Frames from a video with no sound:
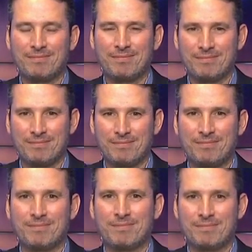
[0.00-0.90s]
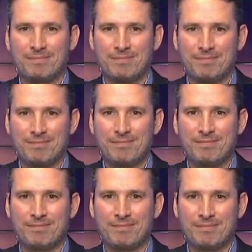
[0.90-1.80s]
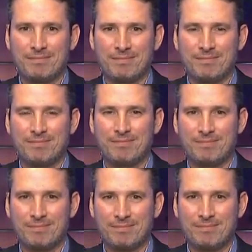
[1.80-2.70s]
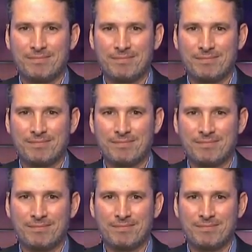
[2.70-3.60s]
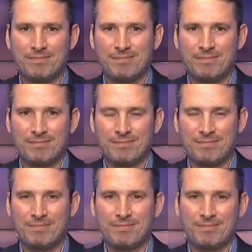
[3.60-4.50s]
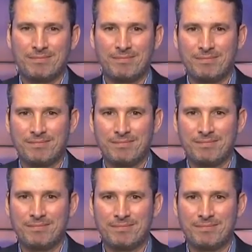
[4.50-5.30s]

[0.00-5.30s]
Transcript: The person shown says nothing.